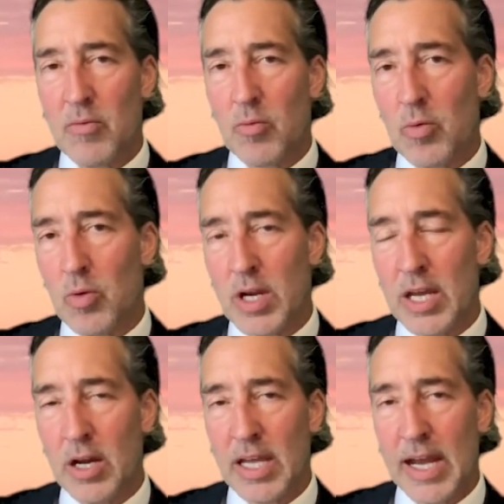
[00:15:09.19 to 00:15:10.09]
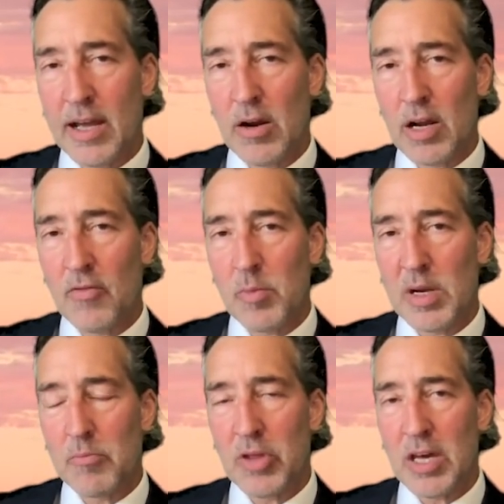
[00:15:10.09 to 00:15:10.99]
We're working on getting our government
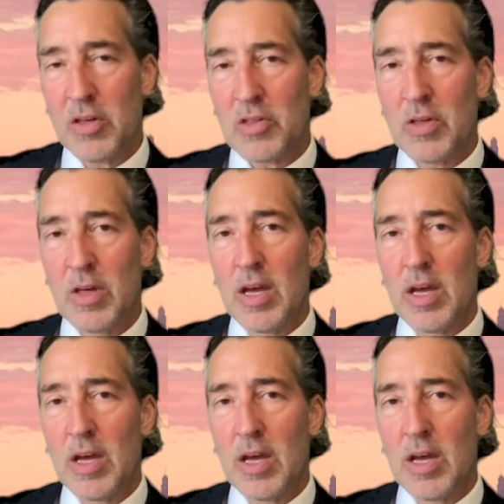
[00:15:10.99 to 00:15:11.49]
in place.